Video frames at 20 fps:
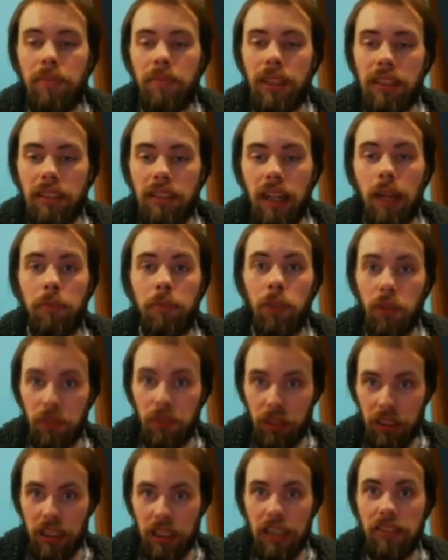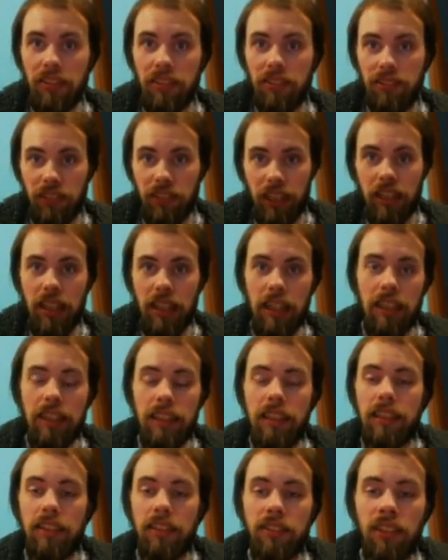but I'm going to guess and say that it
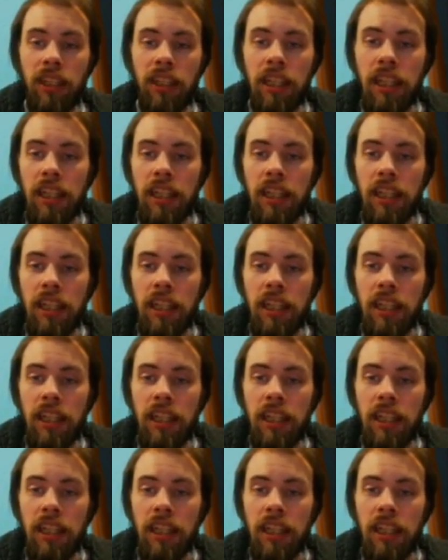is.